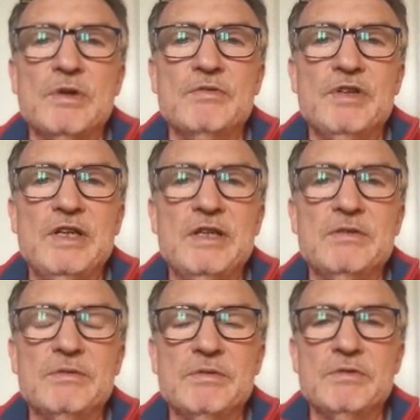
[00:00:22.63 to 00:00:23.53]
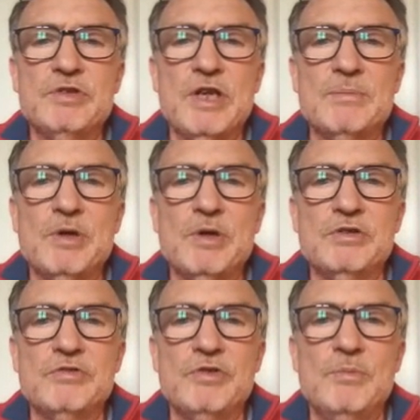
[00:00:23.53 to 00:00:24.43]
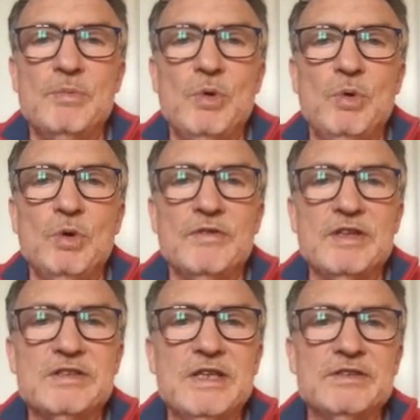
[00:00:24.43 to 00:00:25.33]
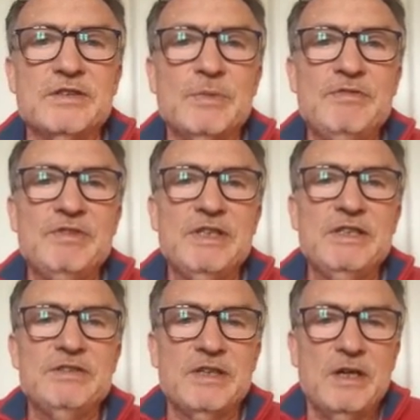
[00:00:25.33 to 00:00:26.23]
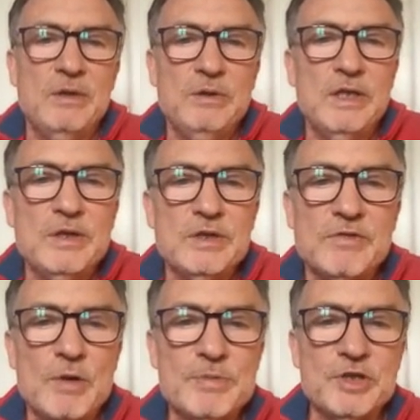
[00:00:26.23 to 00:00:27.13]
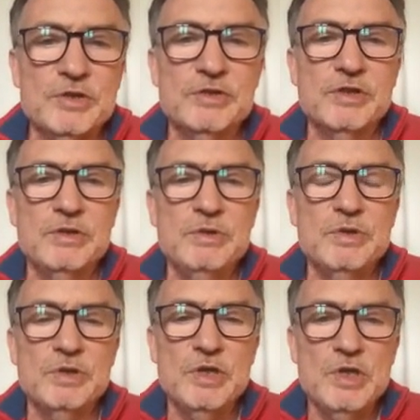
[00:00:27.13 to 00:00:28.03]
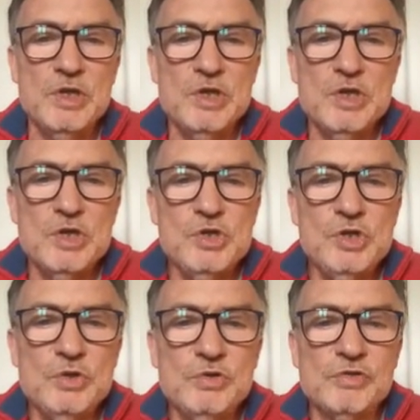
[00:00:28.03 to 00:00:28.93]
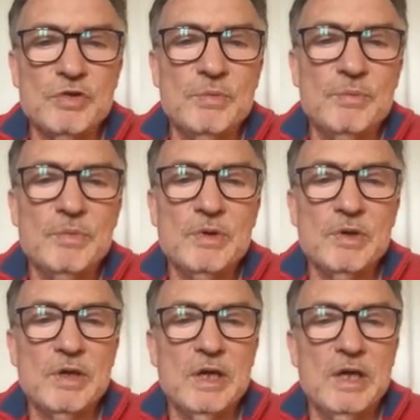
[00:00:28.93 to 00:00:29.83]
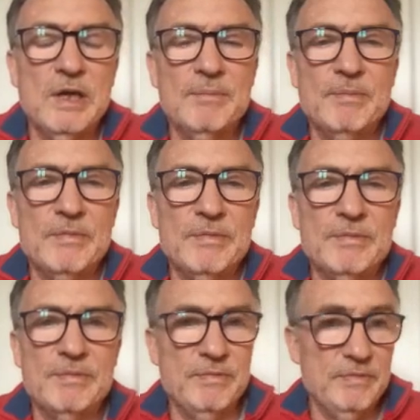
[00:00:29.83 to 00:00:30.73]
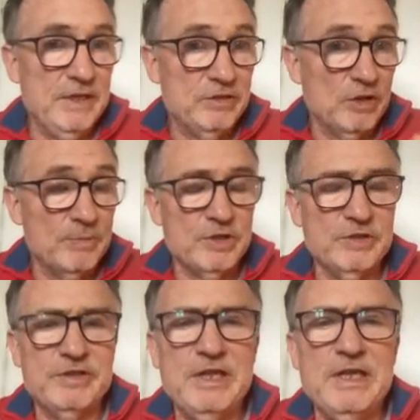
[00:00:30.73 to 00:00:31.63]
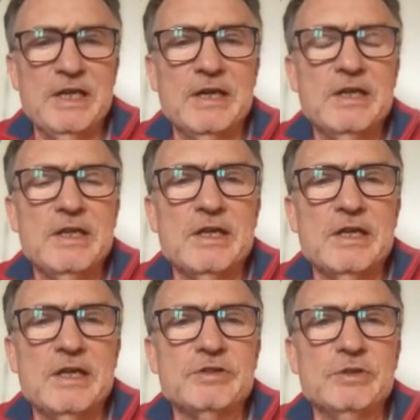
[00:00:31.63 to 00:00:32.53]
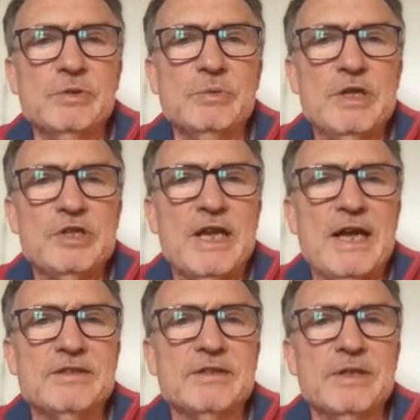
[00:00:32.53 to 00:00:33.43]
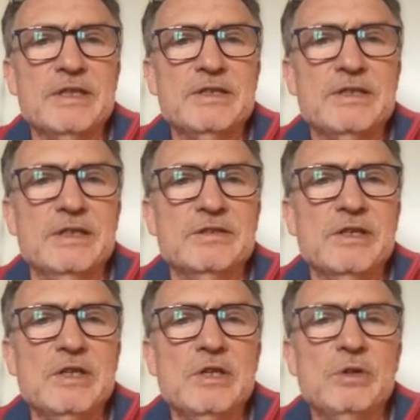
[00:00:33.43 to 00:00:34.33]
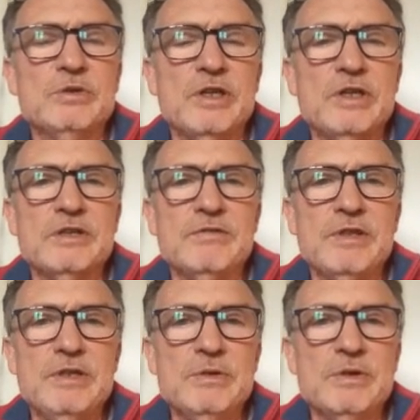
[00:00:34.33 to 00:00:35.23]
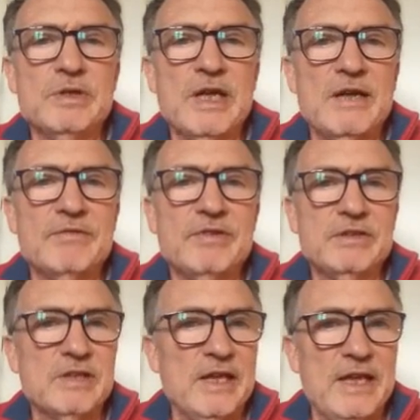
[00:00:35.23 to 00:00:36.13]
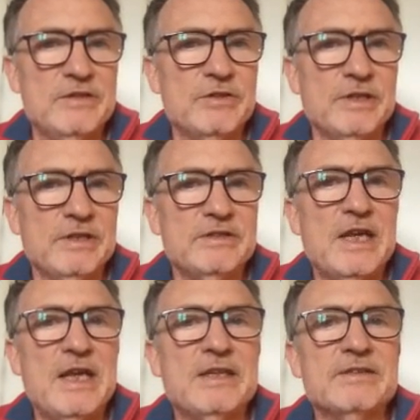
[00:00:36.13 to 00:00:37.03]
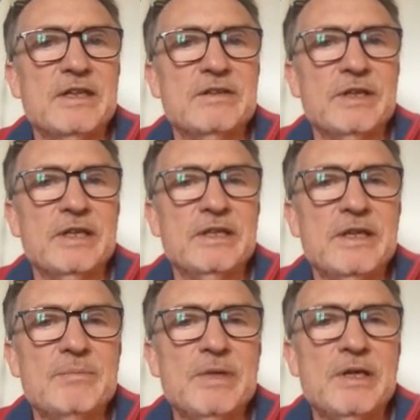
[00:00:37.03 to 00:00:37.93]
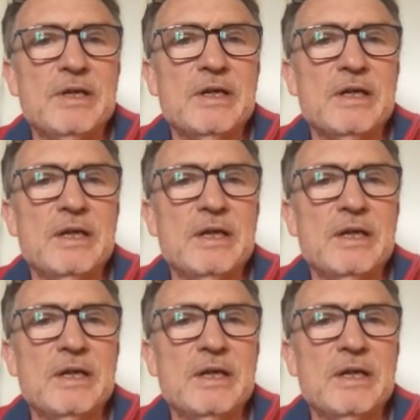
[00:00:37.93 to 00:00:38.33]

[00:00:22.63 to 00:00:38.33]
fill in checkboxes from all of this list. And we've listed a whole load of options, so you can choose from these options here as to which category it is. Alternatively, you can have things like entering text, entering a number,